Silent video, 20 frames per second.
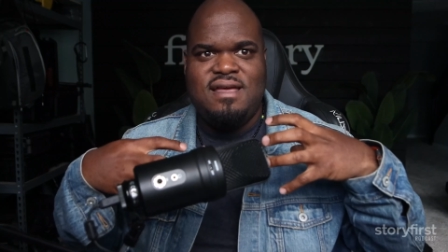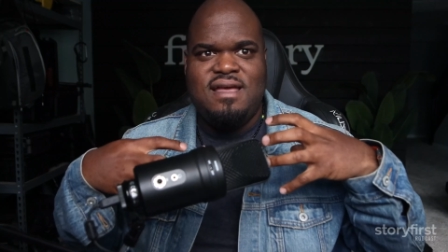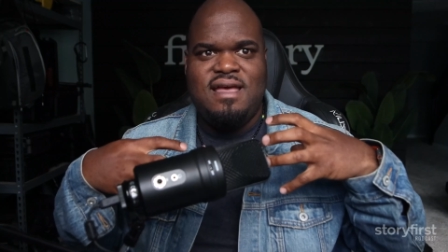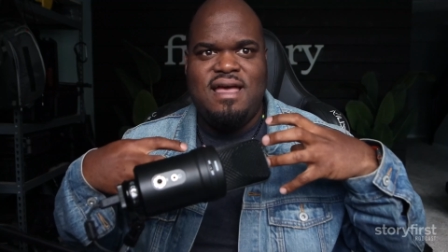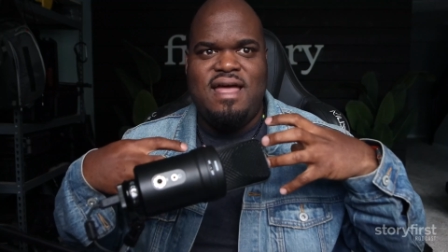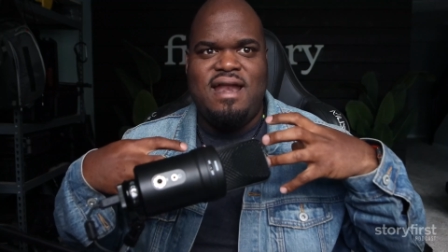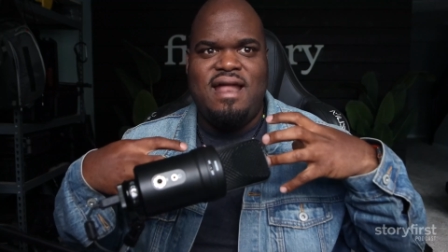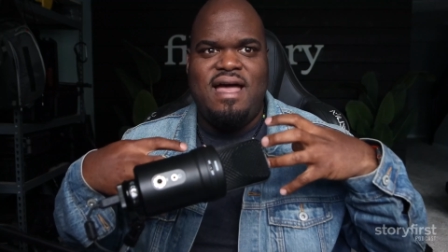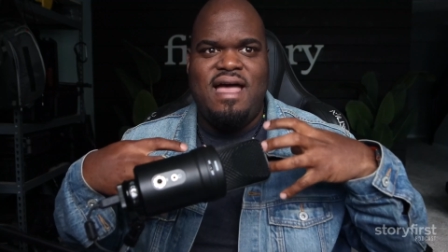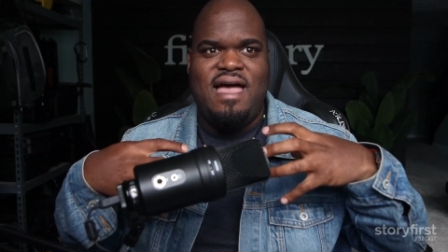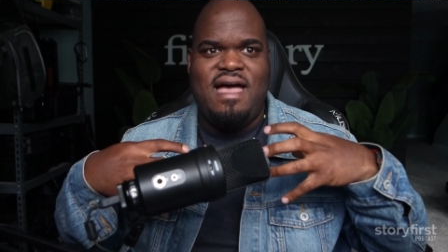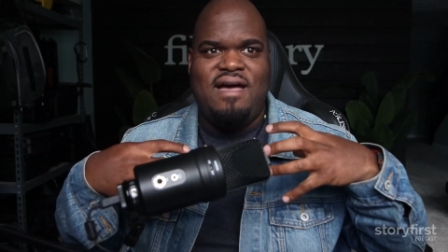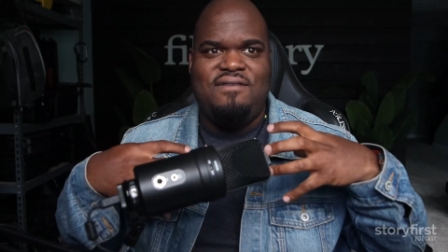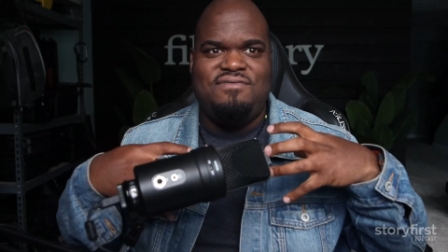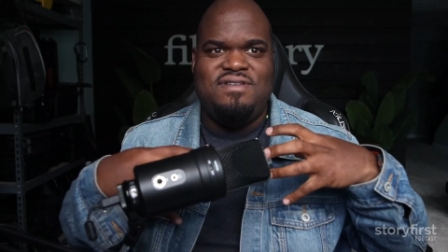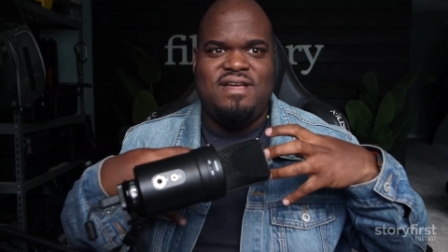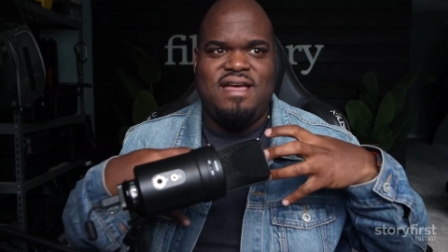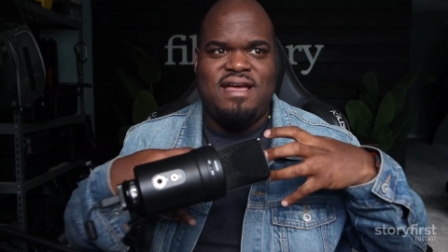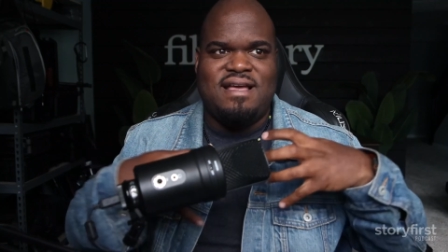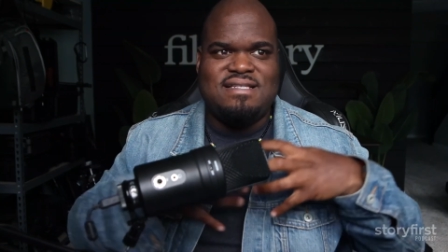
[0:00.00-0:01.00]
and I have
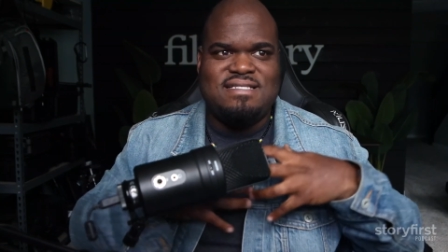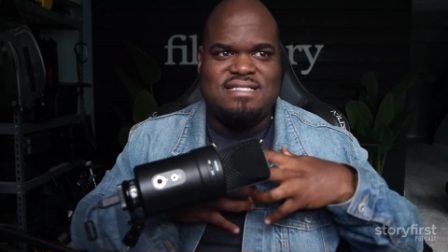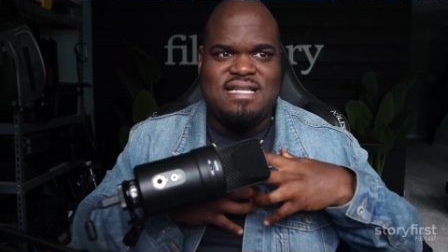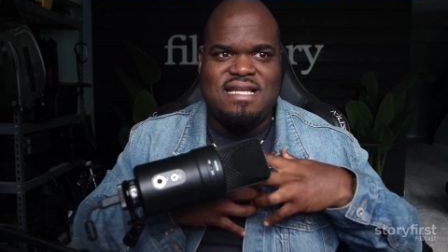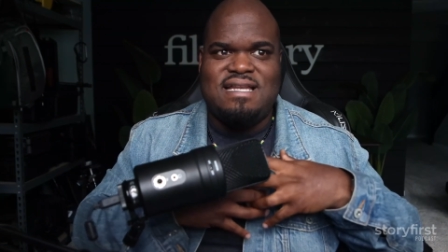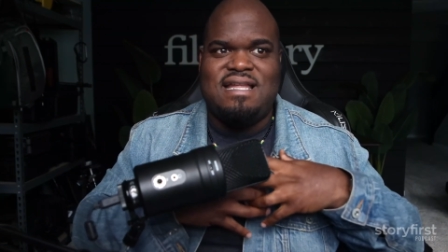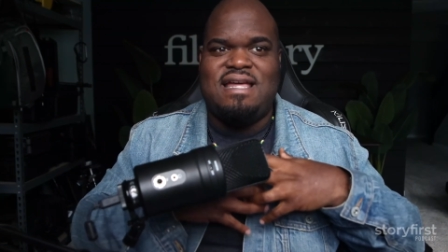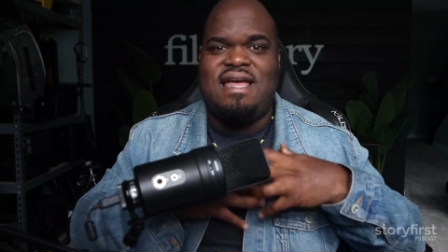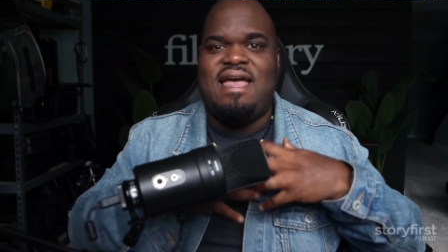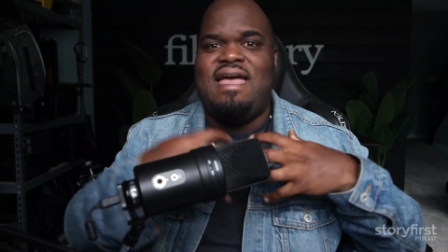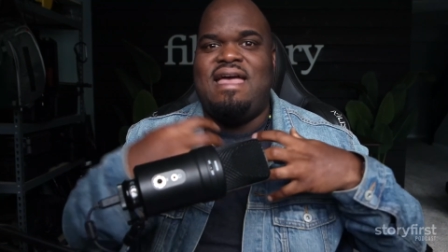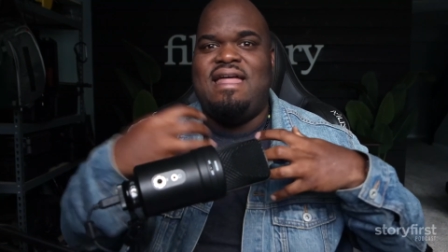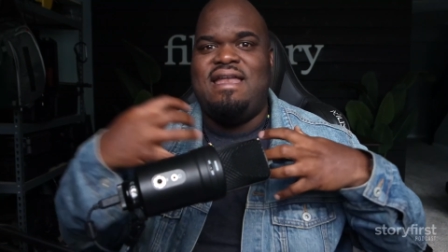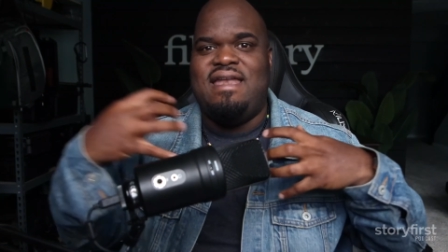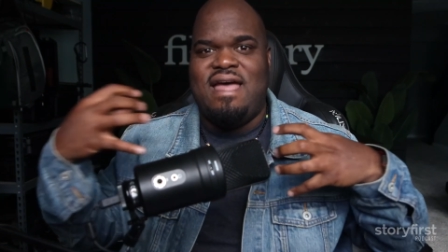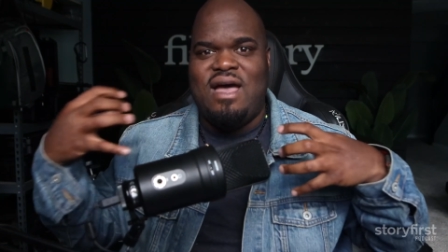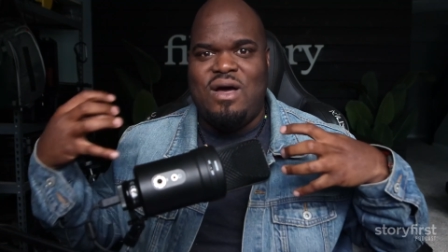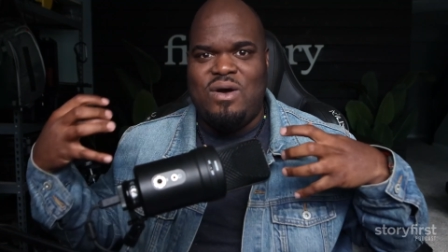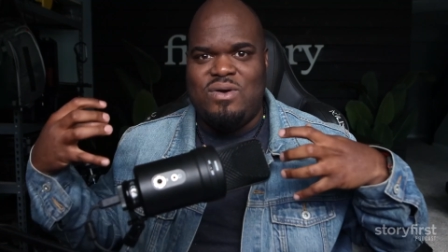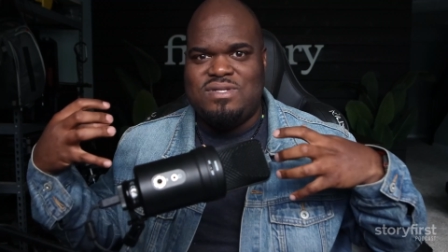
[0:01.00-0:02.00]
to extend a hand
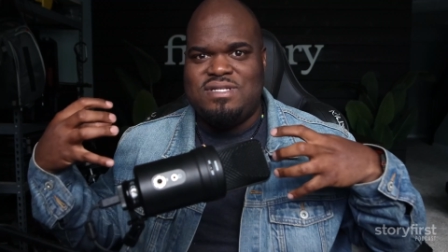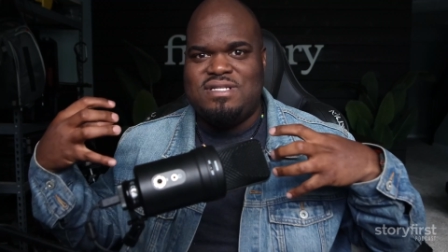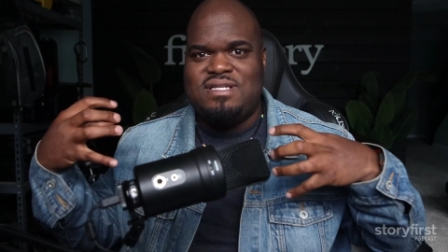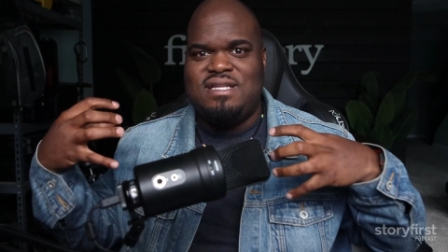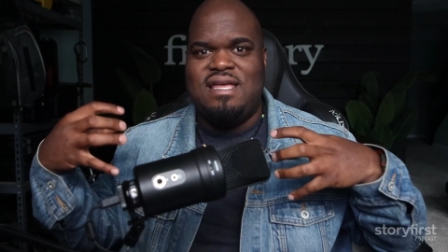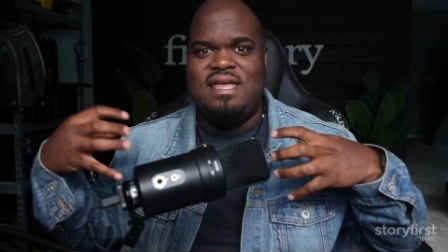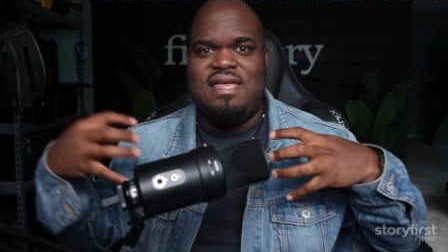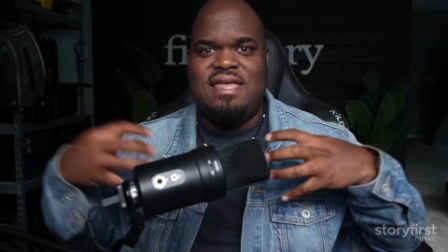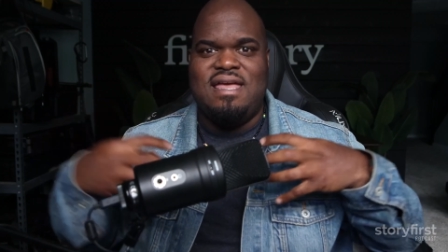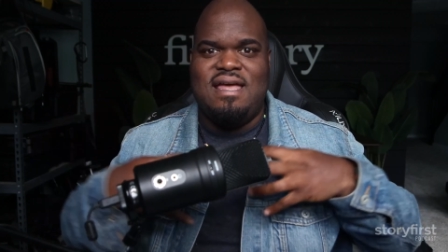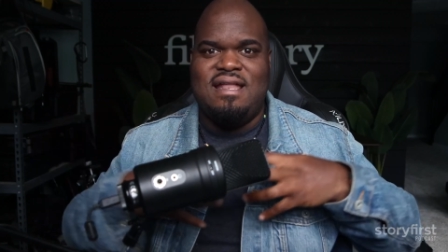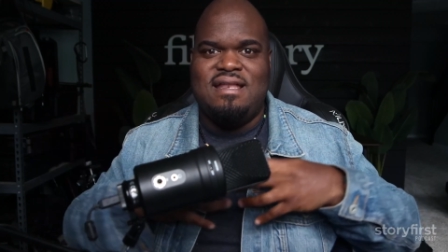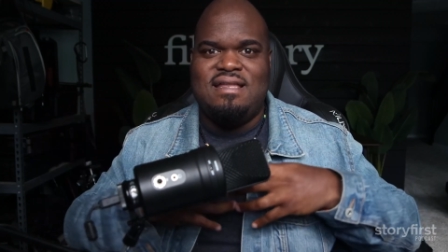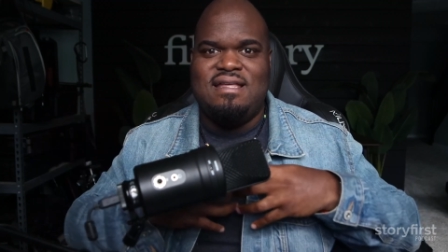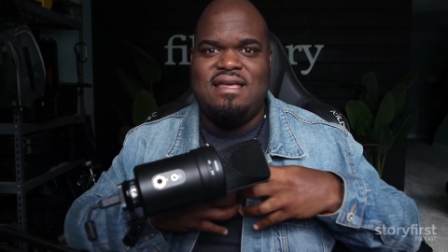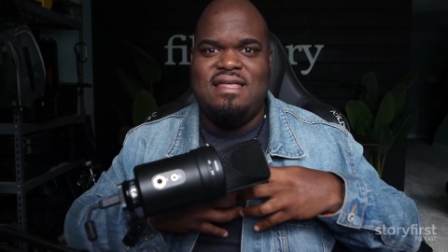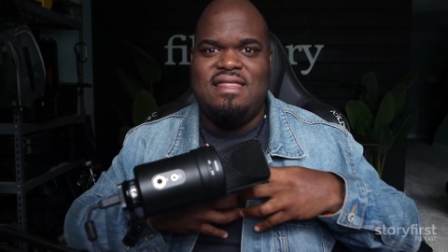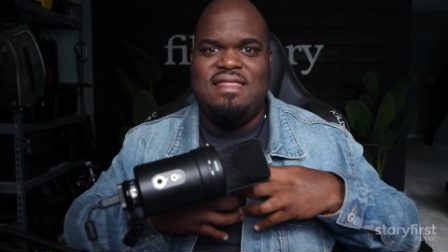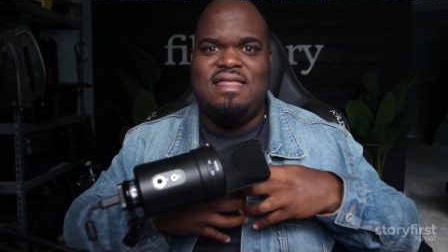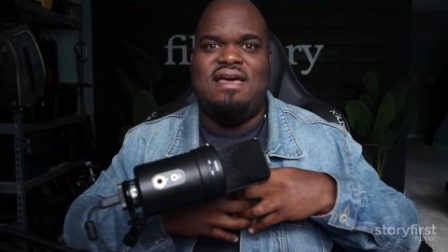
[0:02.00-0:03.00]
out to get
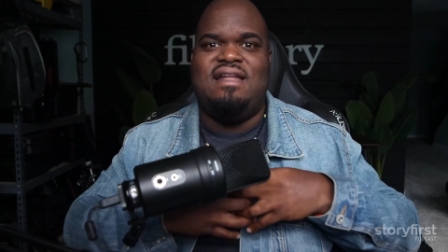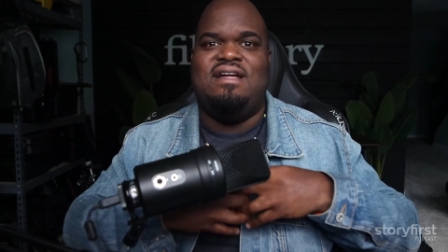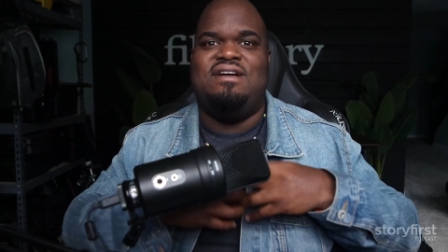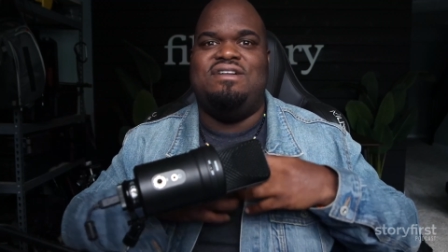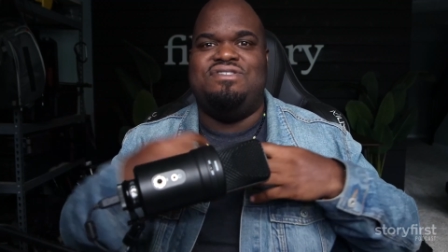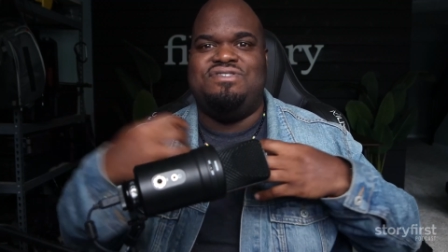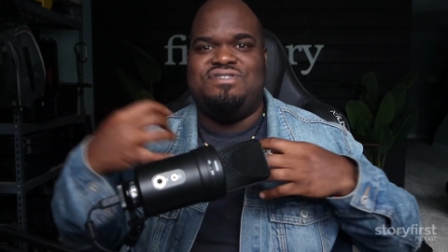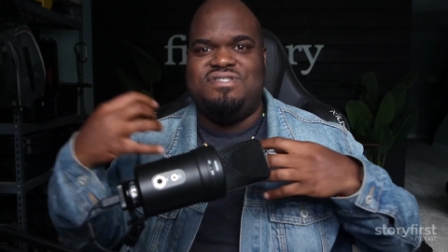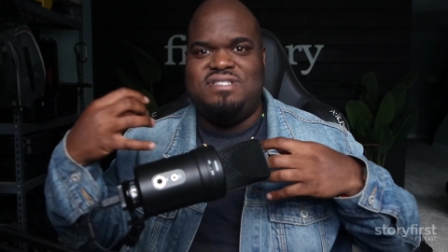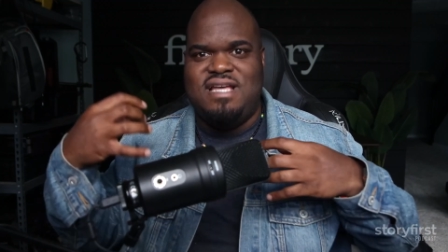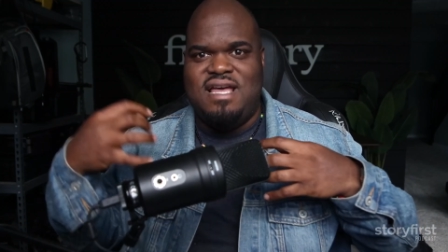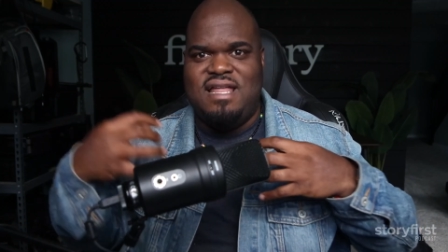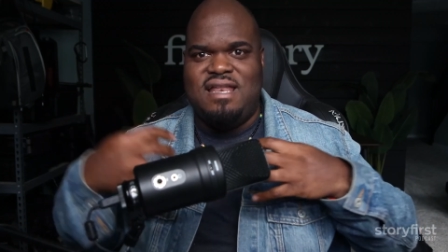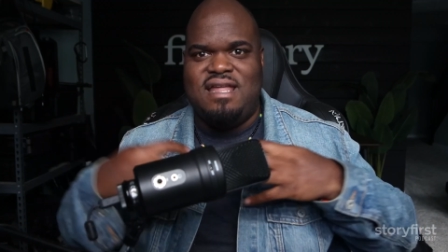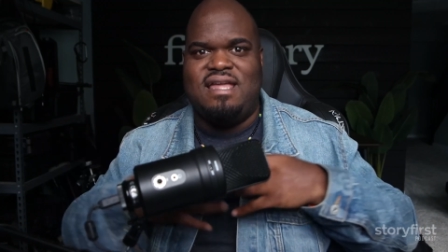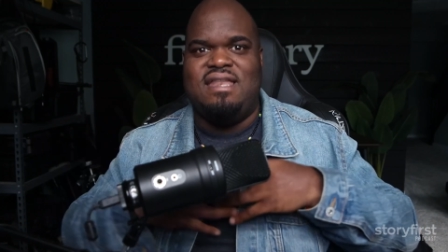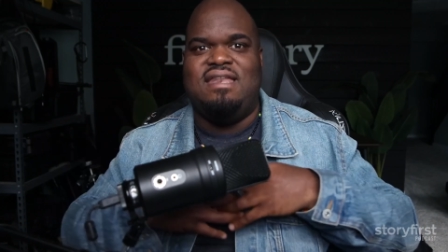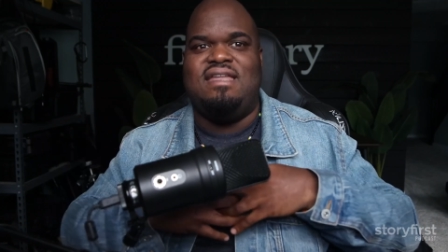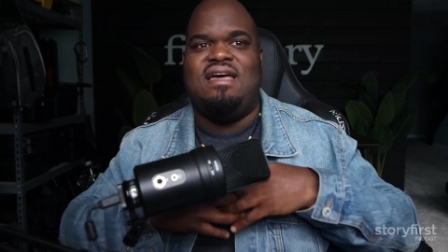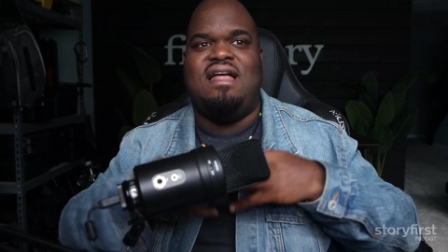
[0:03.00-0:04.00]
that understanding
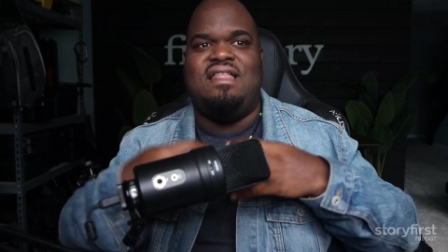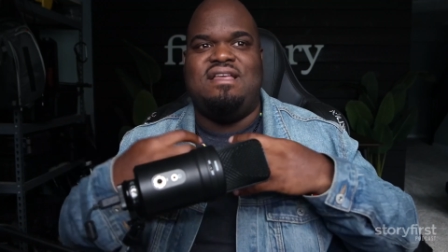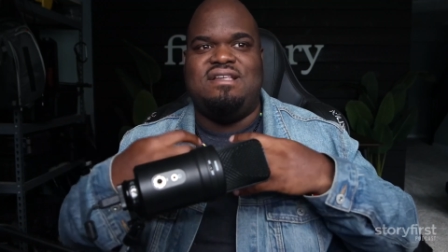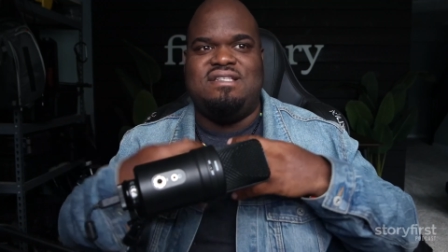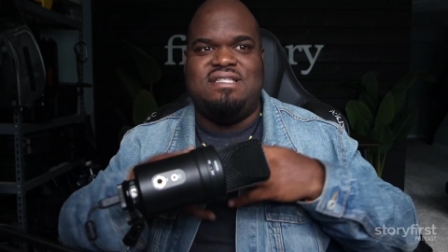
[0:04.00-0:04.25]
and knowledge